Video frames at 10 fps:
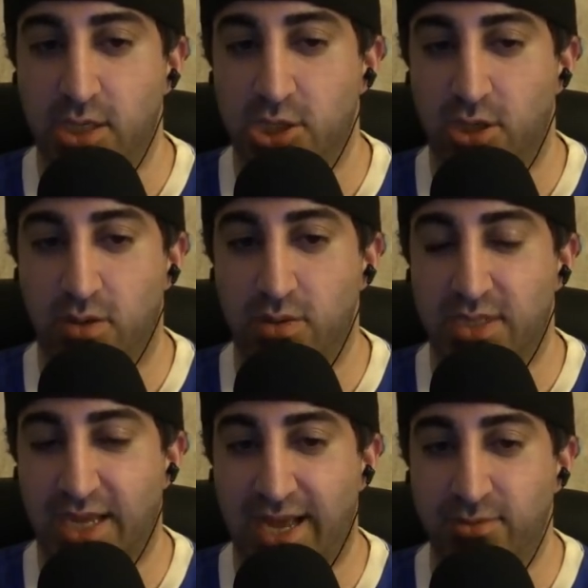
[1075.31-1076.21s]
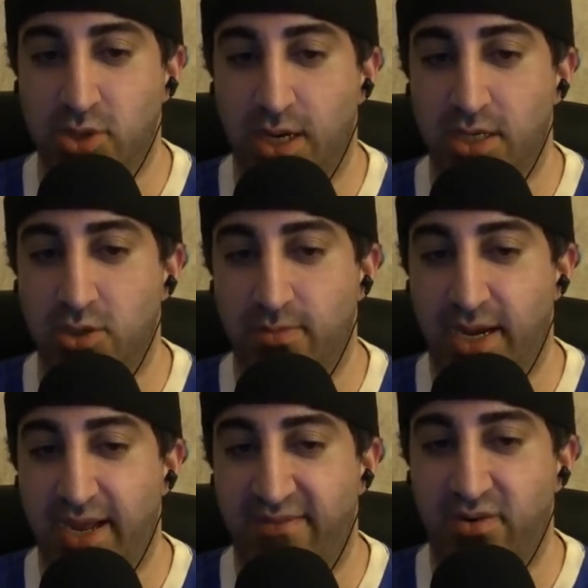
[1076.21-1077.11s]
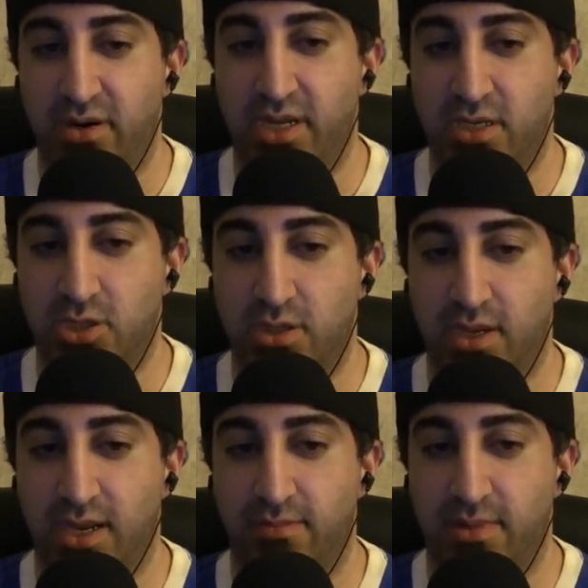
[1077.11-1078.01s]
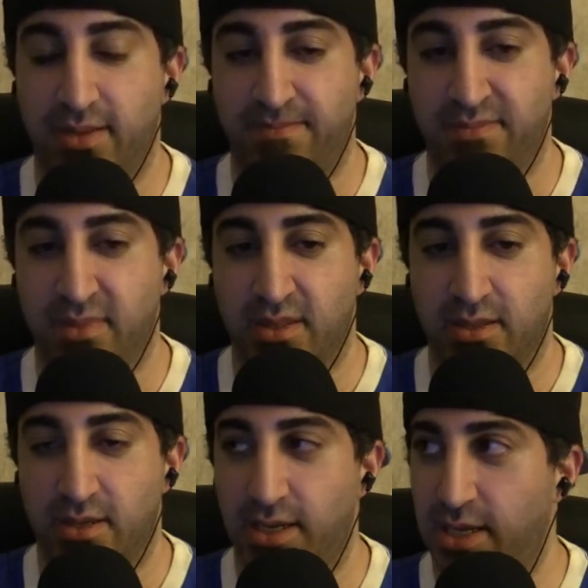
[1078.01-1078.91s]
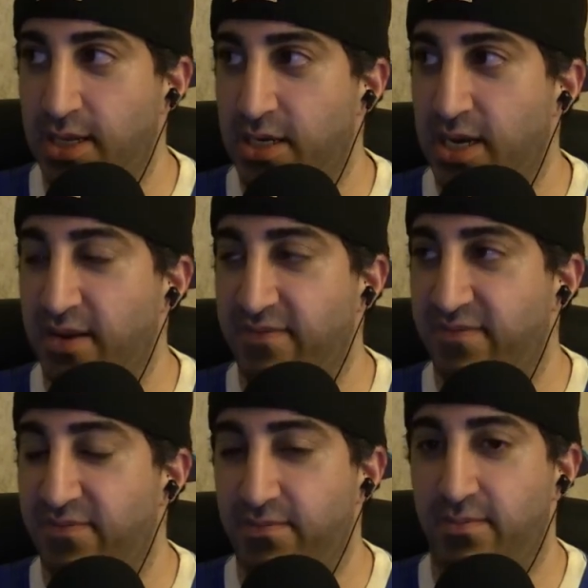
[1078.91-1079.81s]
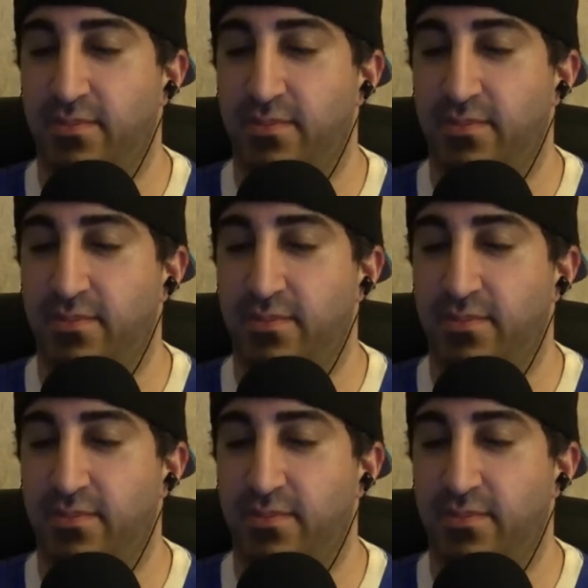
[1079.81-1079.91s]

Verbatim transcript: So it's like I'm trying to do my effort in in in kind of